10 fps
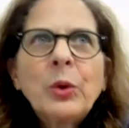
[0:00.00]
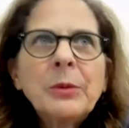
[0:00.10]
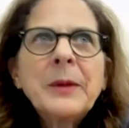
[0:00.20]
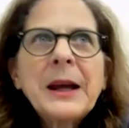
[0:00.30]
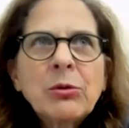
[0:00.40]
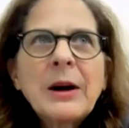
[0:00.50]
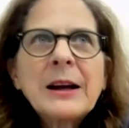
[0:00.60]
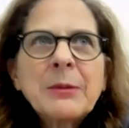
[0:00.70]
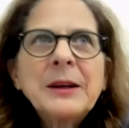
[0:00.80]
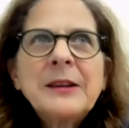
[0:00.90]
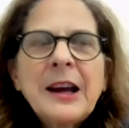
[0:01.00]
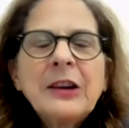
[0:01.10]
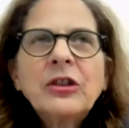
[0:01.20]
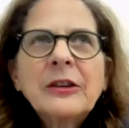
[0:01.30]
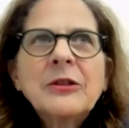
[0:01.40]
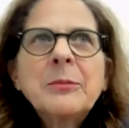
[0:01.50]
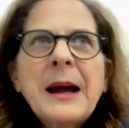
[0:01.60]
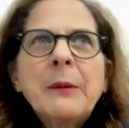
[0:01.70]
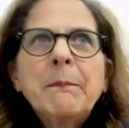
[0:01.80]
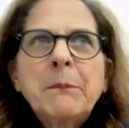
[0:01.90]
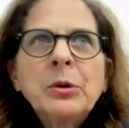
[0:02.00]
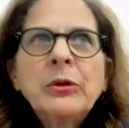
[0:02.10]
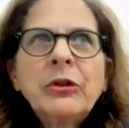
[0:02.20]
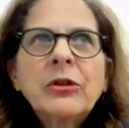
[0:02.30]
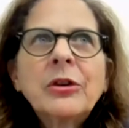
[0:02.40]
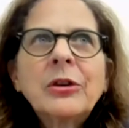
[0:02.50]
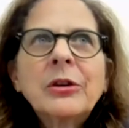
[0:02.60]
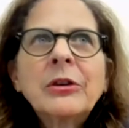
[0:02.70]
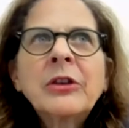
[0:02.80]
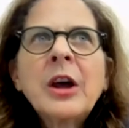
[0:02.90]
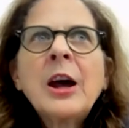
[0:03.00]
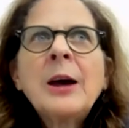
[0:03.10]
We'll make recommendations about boosters,